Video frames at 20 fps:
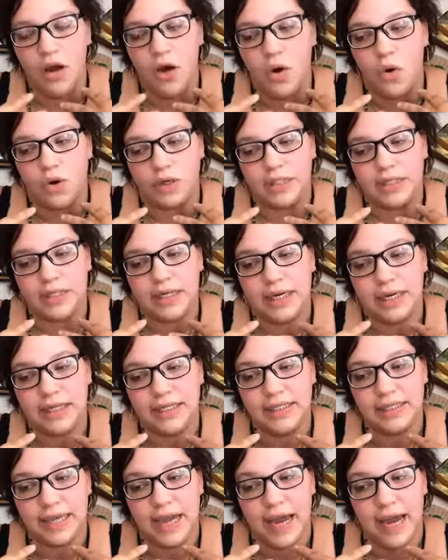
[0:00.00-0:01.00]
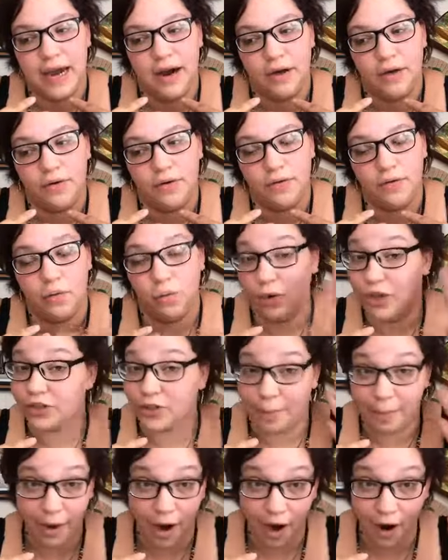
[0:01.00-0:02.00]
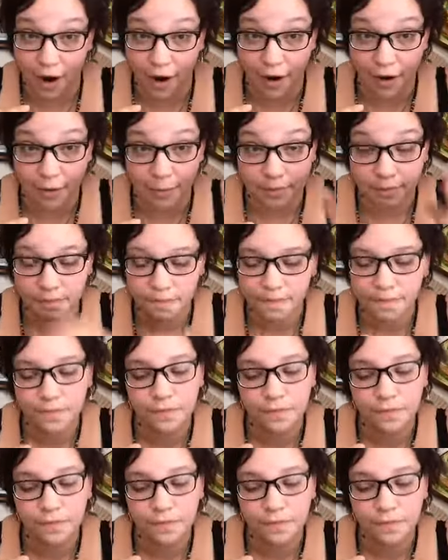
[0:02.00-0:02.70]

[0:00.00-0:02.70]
or sitting down with a palm